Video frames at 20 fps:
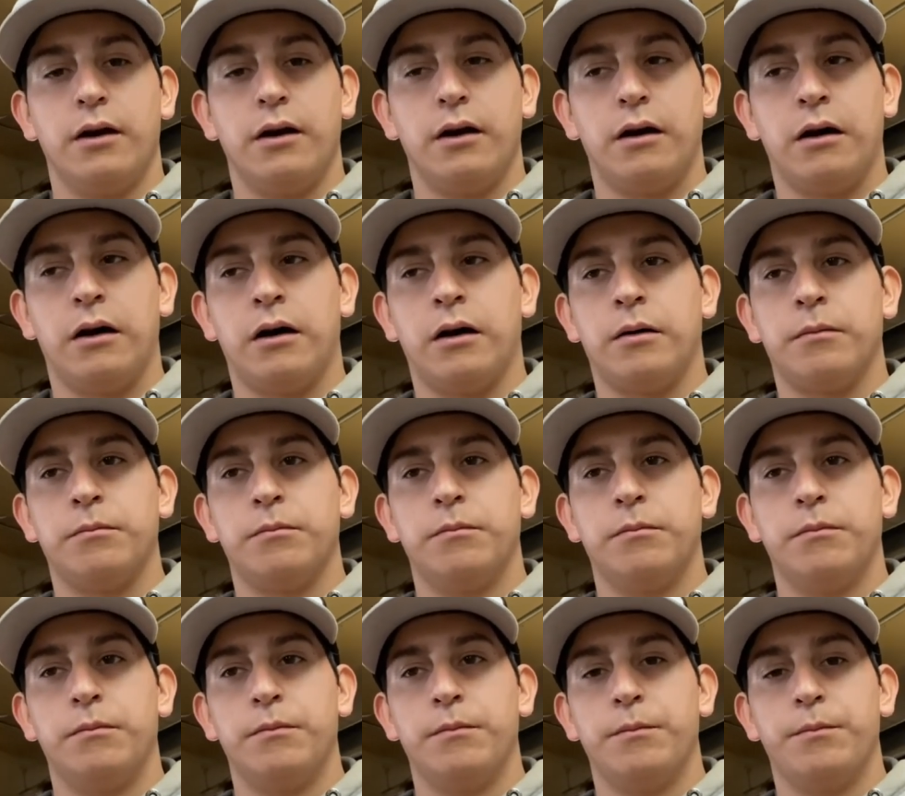Um,
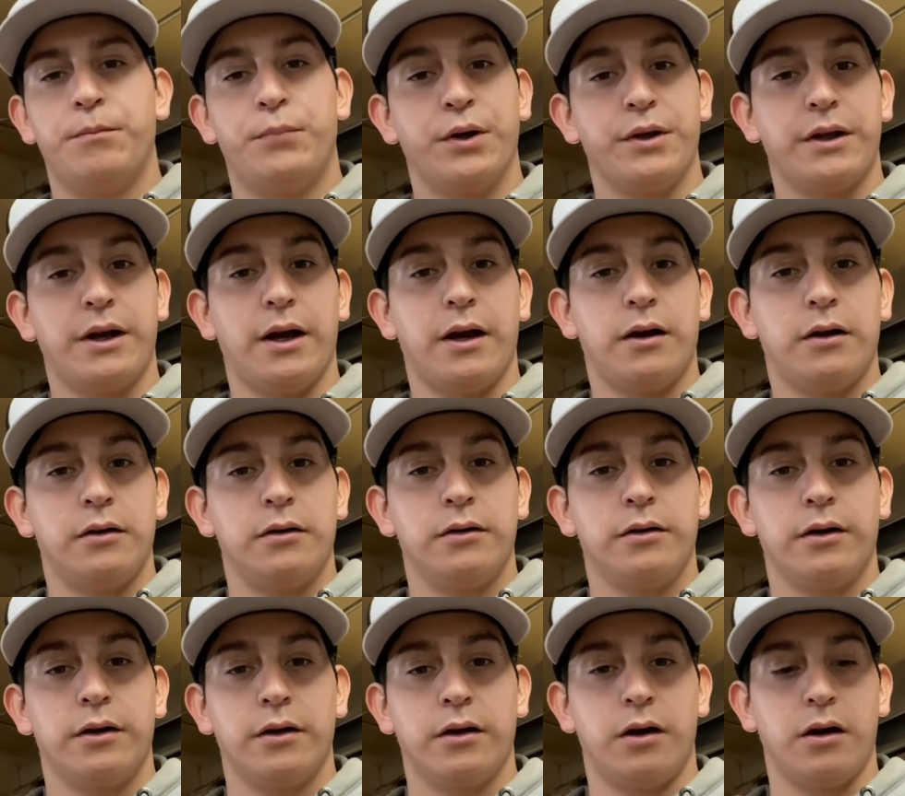but yeah,
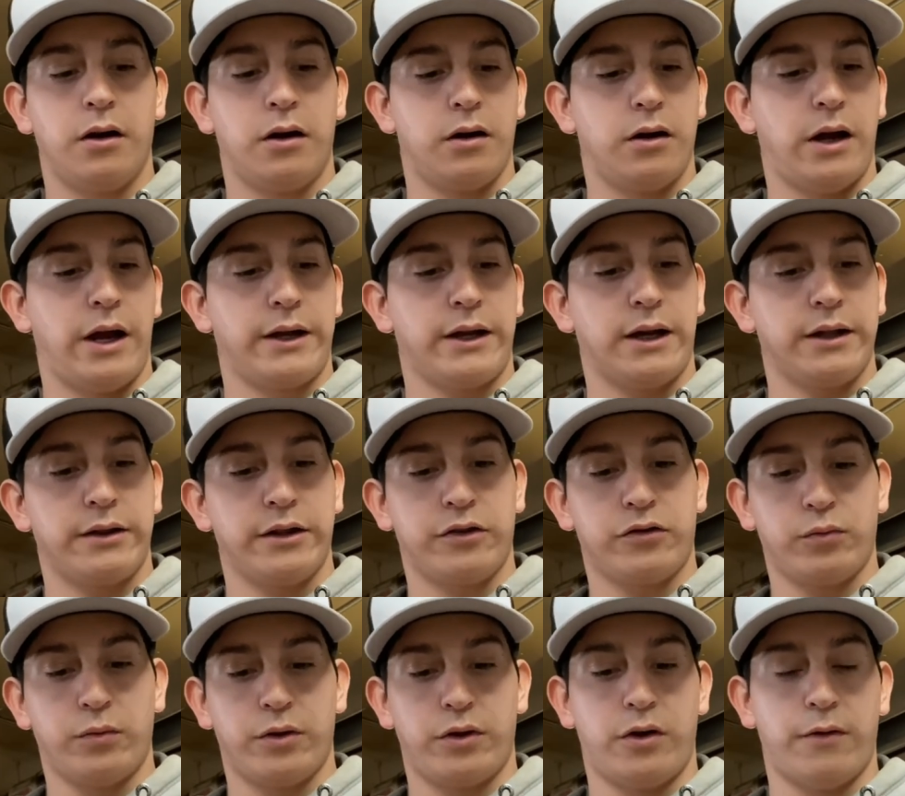uh, I got this
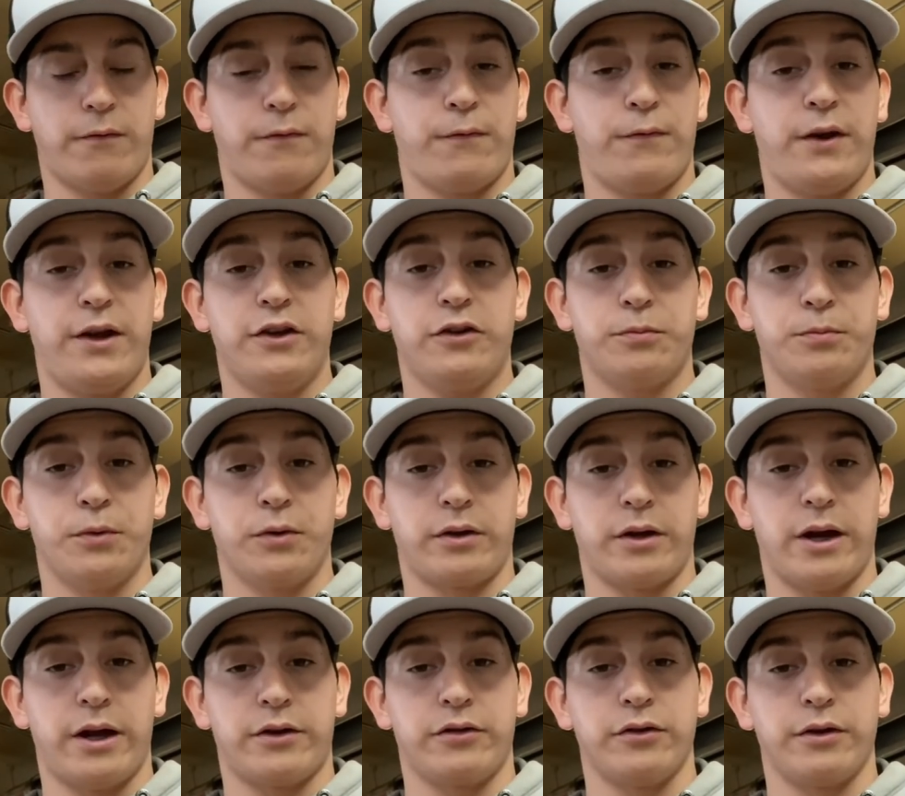one off Facebook
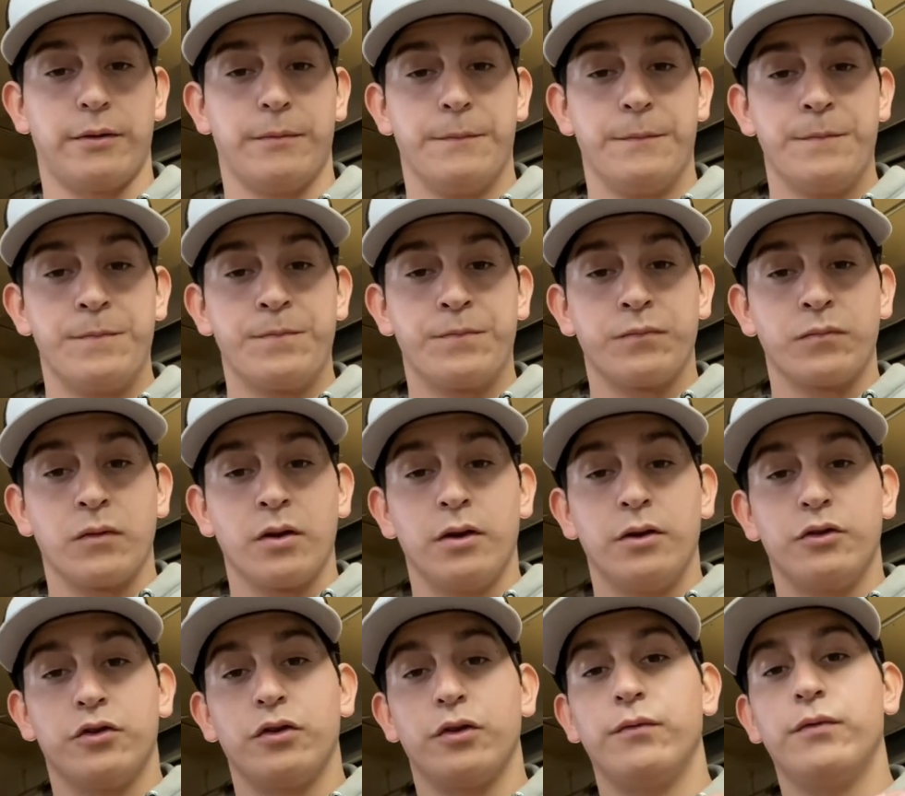actually.
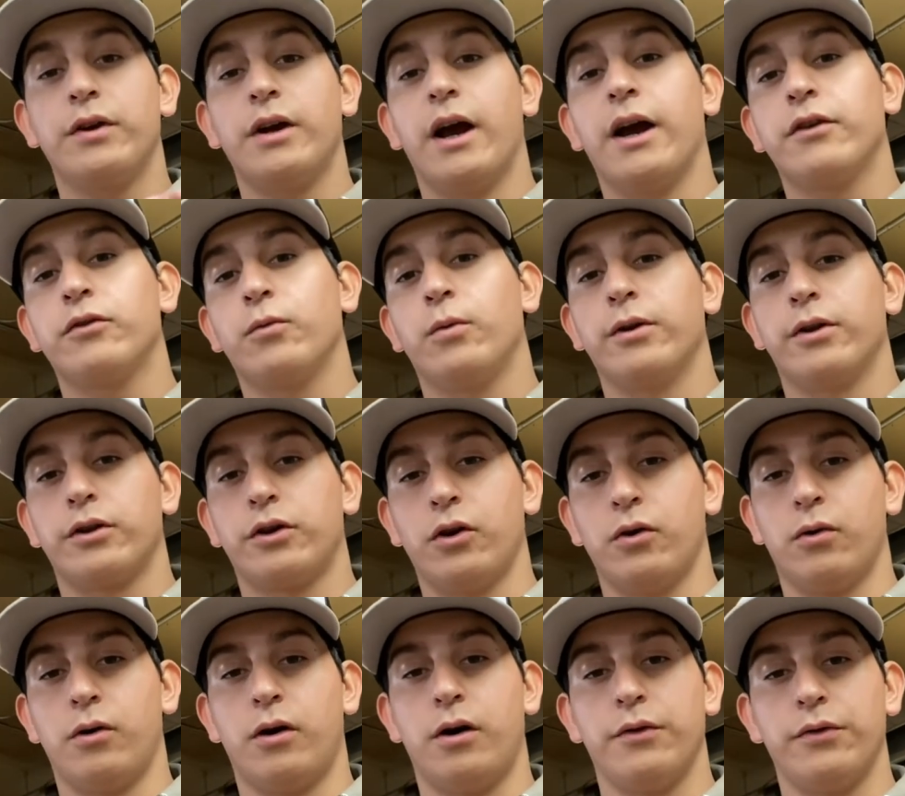So if you guys want to
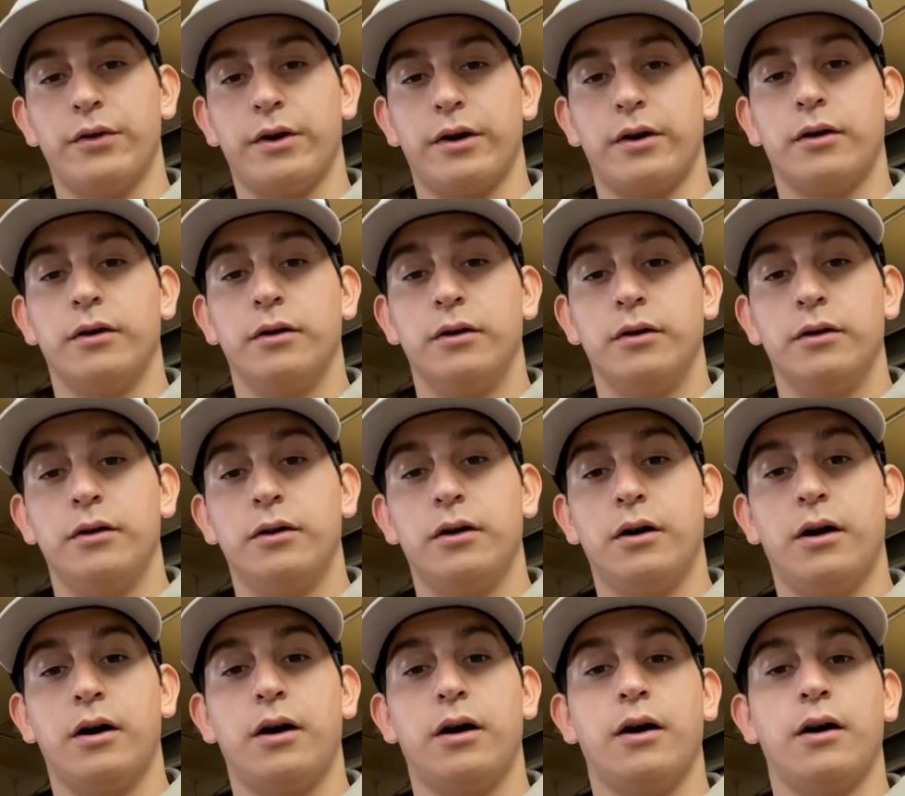go on there,
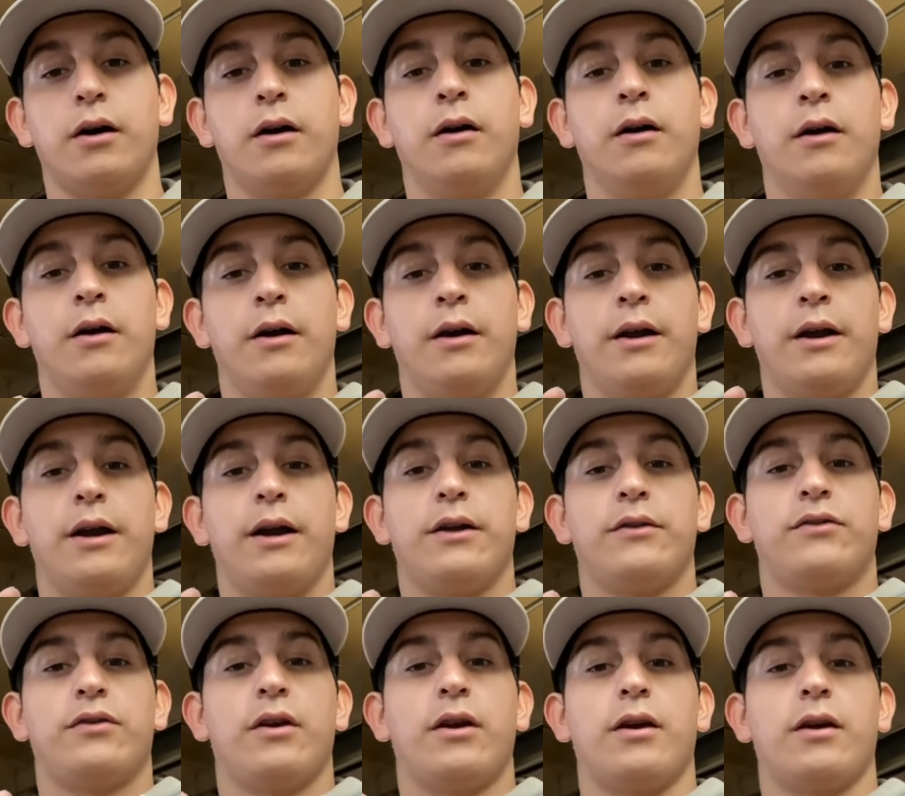uh,
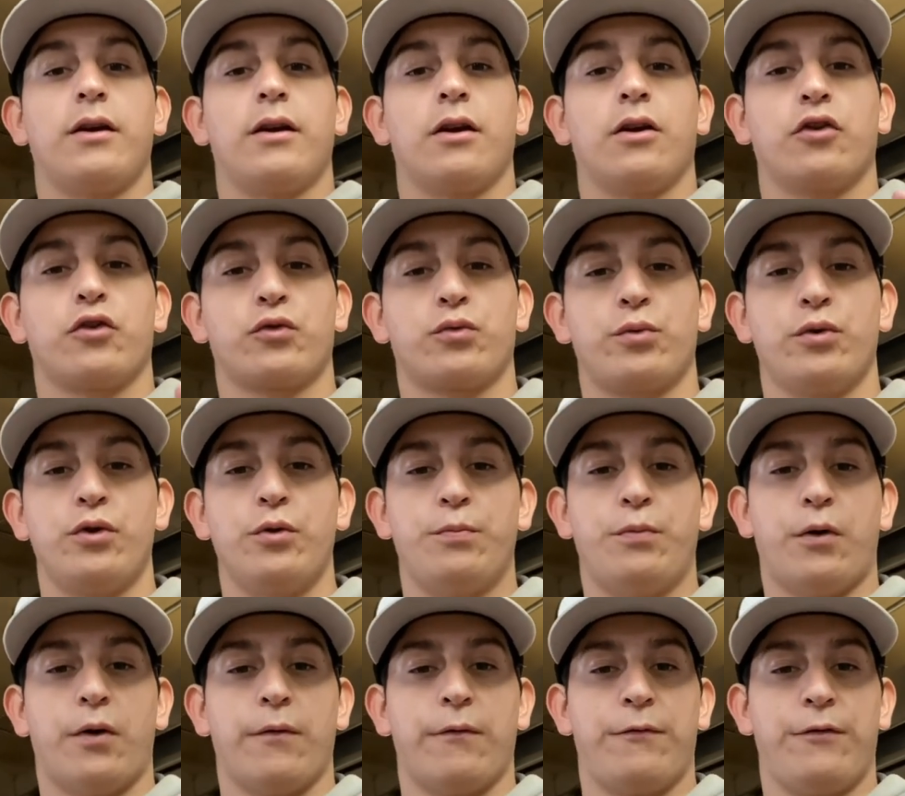it's a group
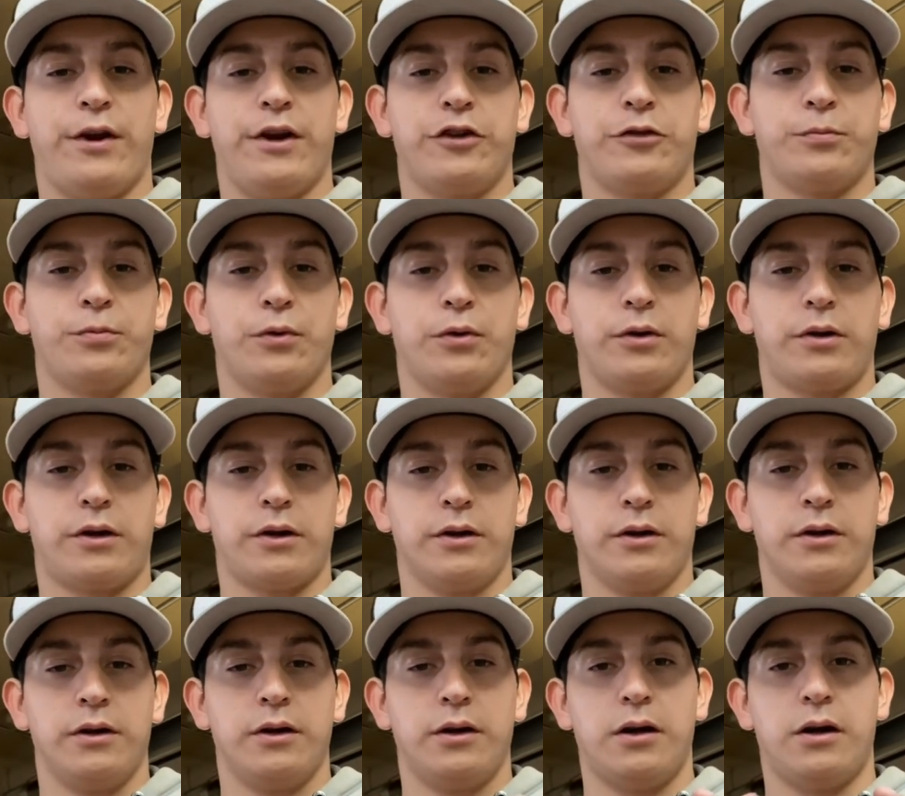on Facebook.
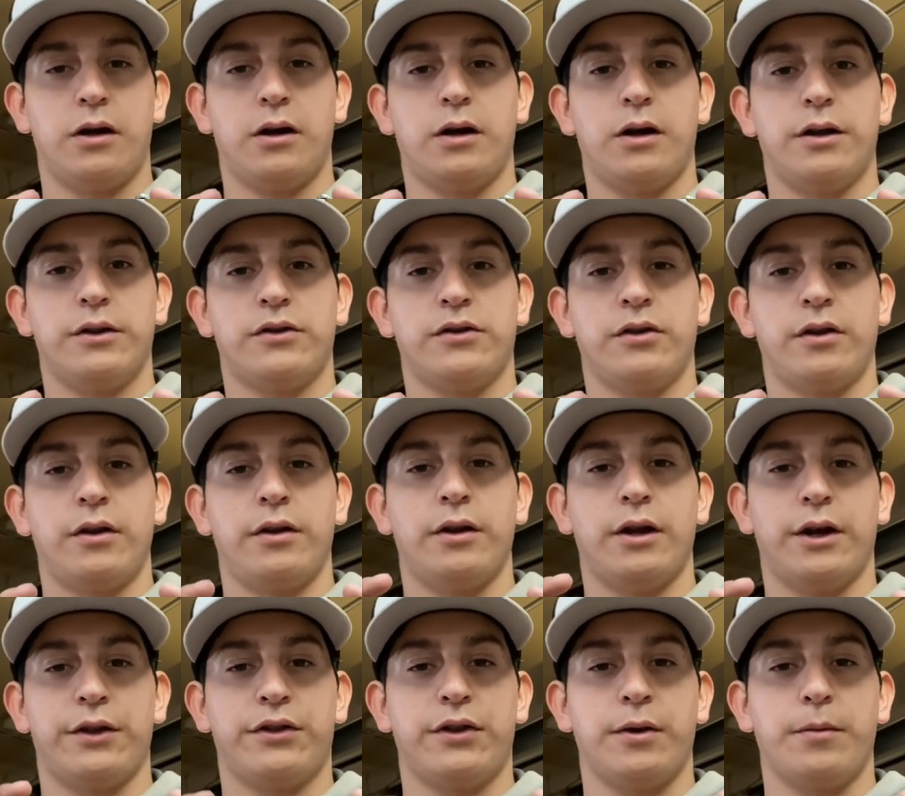Uh, it's
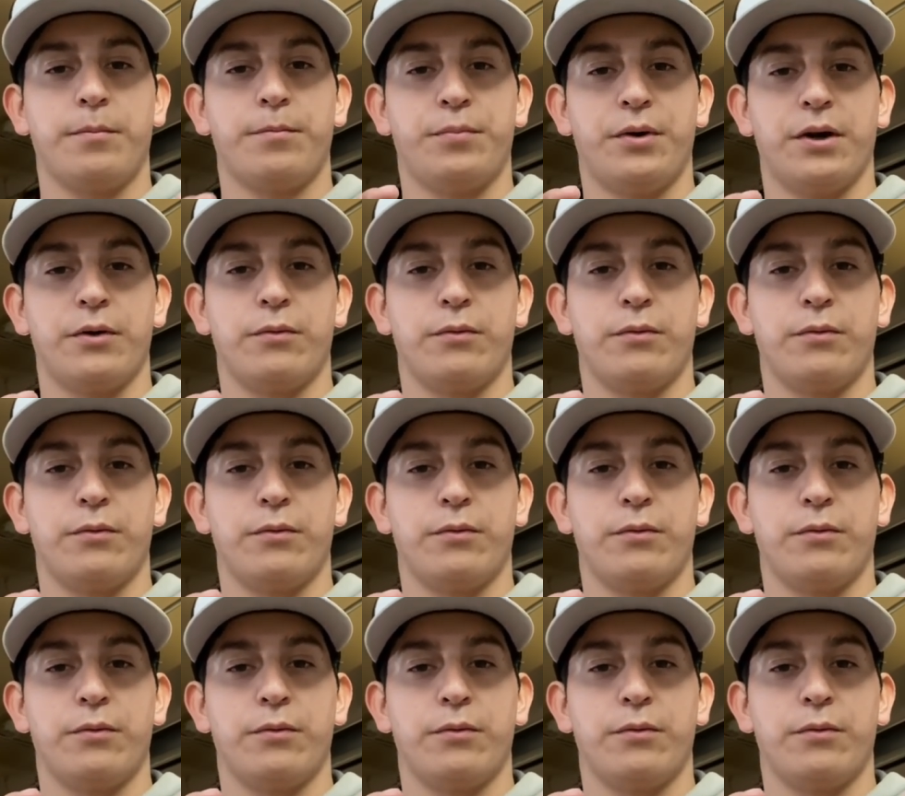nothing but